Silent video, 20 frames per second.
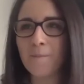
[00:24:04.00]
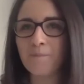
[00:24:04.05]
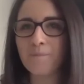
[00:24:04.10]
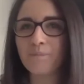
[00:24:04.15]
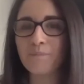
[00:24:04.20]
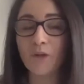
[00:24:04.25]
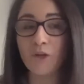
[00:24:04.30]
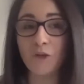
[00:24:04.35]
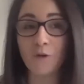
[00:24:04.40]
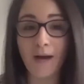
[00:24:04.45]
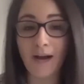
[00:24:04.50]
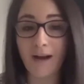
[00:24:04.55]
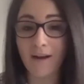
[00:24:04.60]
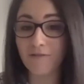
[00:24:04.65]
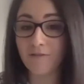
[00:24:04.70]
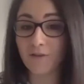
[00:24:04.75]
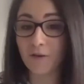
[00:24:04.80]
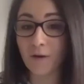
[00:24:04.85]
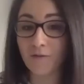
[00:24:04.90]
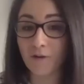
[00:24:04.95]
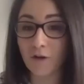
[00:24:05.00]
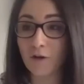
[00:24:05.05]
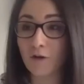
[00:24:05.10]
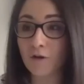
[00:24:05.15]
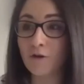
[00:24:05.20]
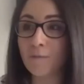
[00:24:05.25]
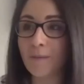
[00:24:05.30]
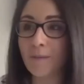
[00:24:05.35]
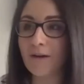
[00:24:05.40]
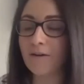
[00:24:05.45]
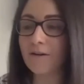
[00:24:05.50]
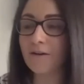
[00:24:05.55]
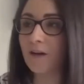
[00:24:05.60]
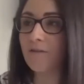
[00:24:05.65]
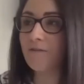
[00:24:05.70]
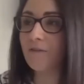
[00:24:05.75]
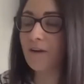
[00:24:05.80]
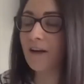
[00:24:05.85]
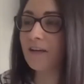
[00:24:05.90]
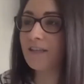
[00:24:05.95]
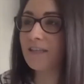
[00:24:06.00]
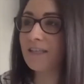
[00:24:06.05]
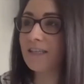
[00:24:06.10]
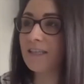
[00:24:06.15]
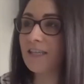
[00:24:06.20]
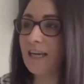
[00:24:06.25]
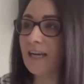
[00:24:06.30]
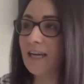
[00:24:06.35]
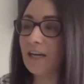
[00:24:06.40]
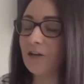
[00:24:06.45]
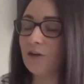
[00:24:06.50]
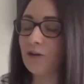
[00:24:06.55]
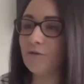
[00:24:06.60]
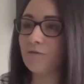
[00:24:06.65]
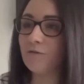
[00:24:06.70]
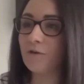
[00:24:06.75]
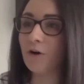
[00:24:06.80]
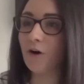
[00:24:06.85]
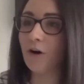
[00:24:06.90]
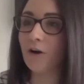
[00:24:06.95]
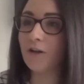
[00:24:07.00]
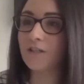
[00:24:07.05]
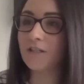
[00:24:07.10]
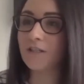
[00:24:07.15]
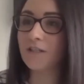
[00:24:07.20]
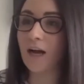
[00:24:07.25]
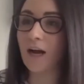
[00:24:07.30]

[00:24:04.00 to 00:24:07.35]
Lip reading: You have a good amount of diversity. You've got